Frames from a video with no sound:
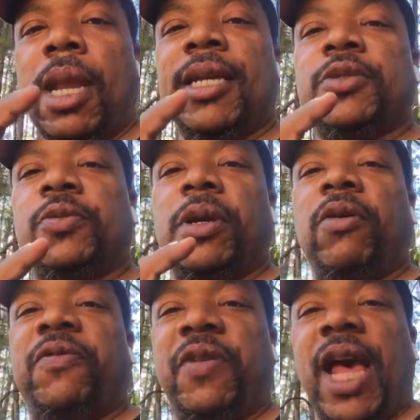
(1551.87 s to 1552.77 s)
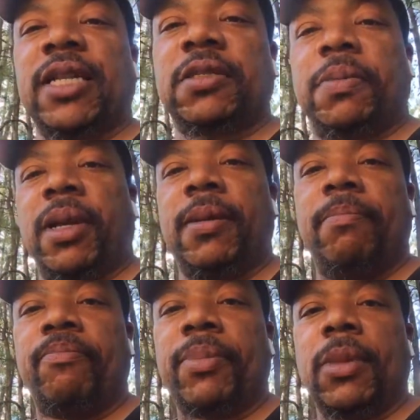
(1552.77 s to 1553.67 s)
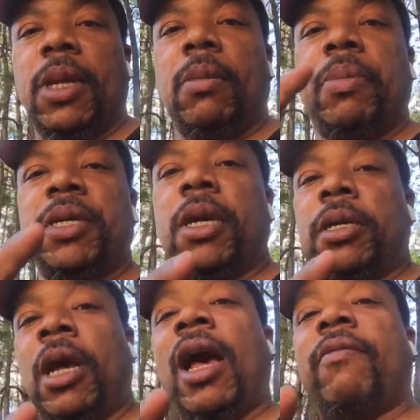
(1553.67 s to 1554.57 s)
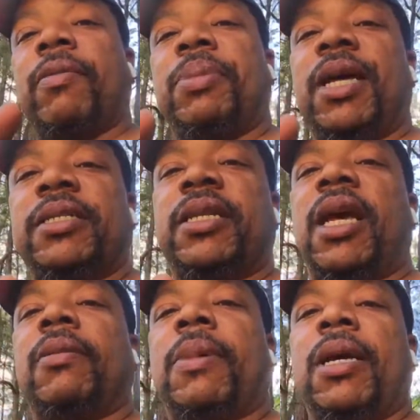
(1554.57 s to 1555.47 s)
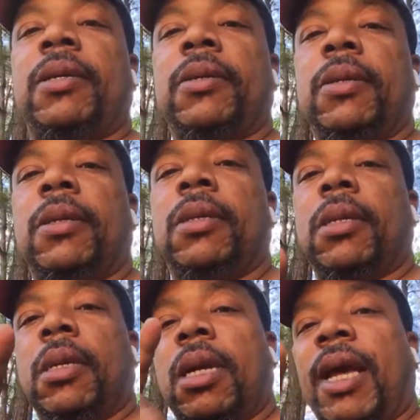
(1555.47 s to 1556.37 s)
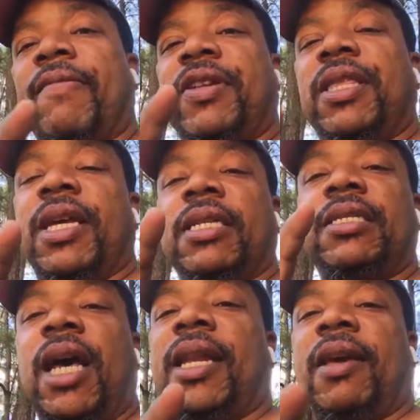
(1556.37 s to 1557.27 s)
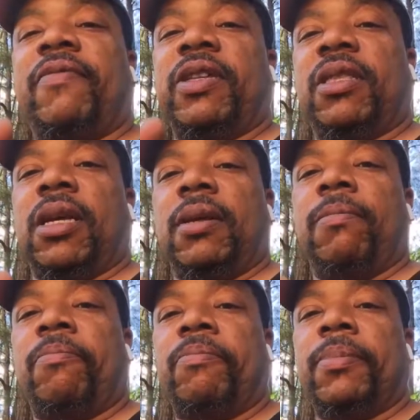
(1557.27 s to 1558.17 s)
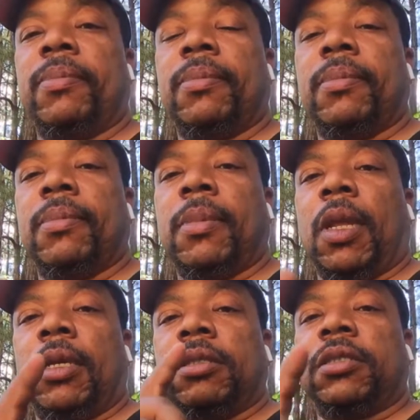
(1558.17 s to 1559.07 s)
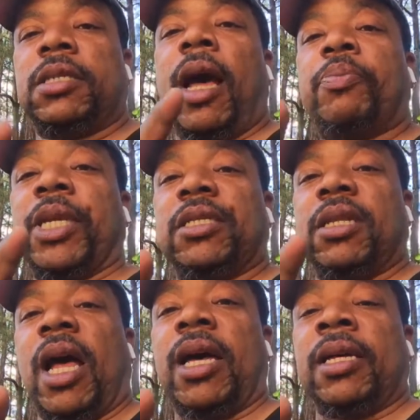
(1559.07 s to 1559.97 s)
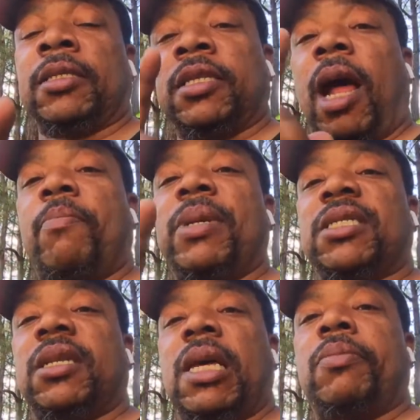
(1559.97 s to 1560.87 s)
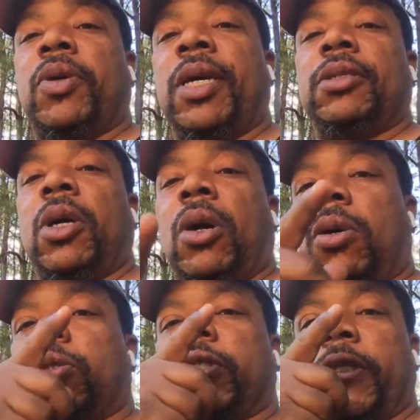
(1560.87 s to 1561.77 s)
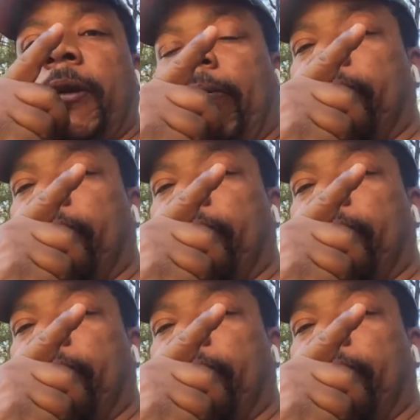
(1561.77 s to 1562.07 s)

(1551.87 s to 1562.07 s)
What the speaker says: That's real facts, bro. But yo, y'all have a blessed day, man. Everything is not everything. Stop this lying. Stop mislabeling dogs.